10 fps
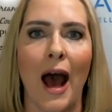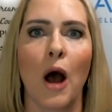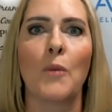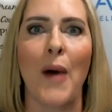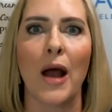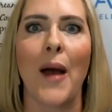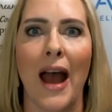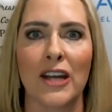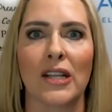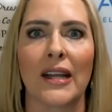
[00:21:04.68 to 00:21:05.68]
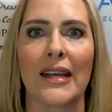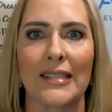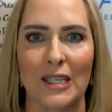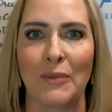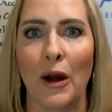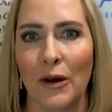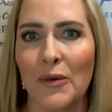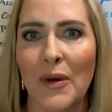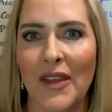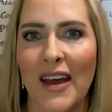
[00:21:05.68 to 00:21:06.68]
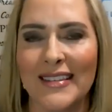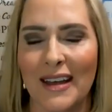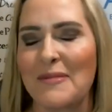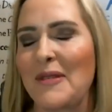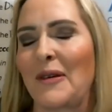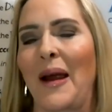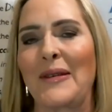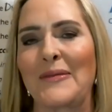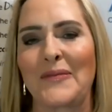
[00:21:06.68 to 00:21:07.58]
how bioagilitics has partnered with us, that would be great.